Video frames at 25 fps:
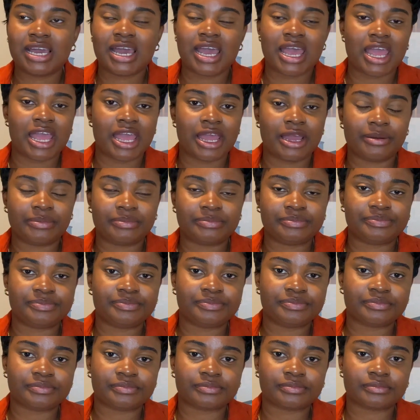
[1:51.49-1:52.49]

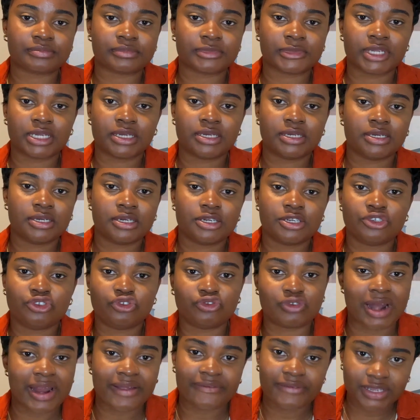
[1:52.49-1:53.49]

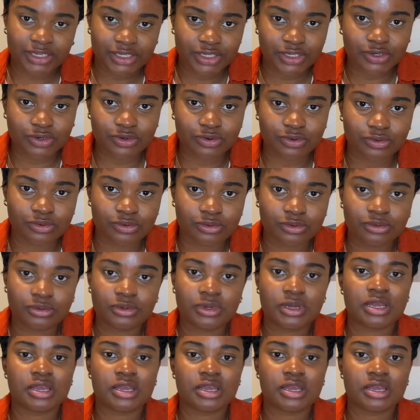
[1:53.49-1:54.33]
driving school.